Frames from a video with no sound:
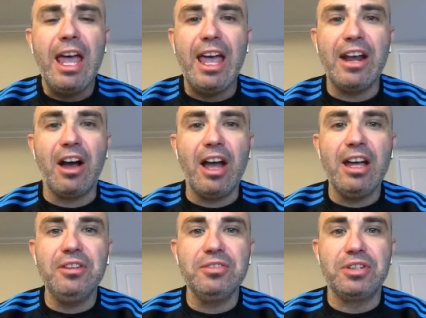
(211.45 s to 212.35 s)
And I
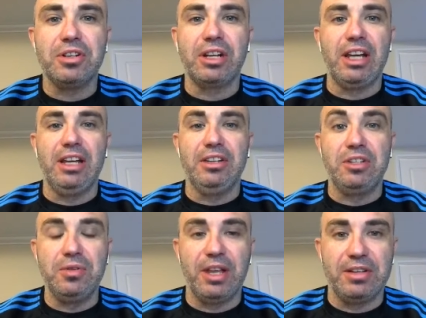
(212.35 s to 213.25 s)
undertook in
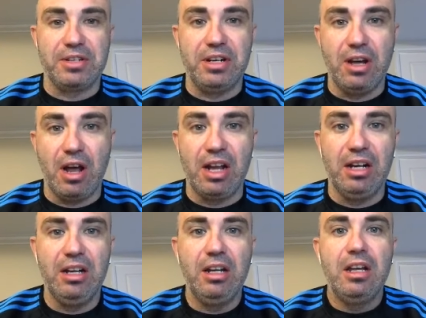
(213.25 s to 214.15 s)

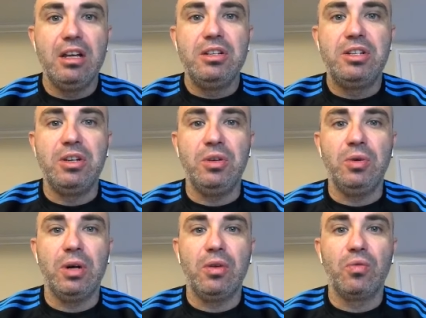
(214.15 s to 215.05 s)
2009
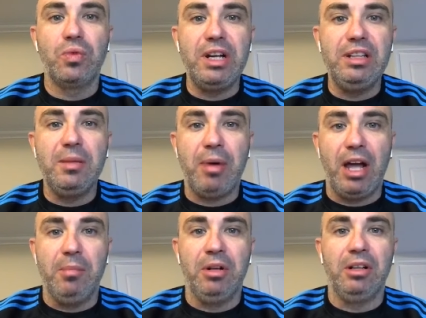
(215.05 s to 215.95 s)
to read the
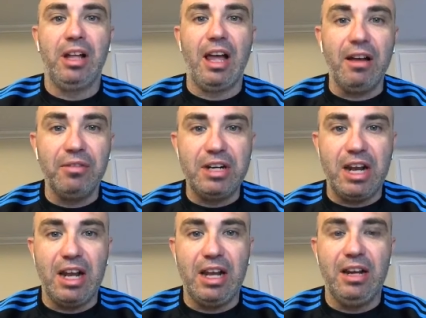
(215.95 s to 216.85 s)
Bible every
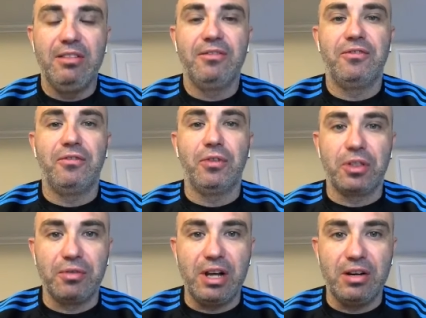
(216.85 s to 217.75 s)
day for
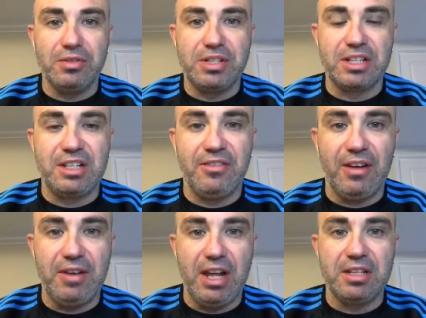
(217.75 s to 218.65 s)

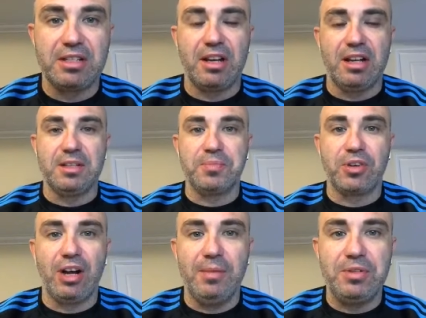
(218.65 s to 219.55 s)
365 days. I
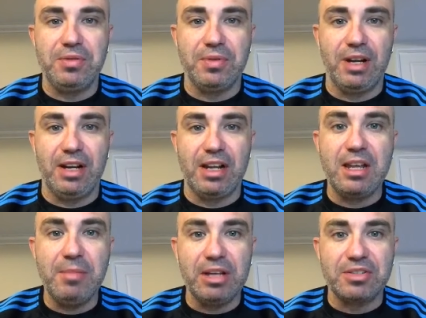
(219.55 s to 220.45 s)
subscribed to an
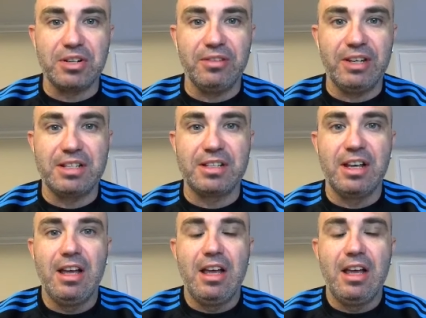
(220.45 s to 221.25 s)
email service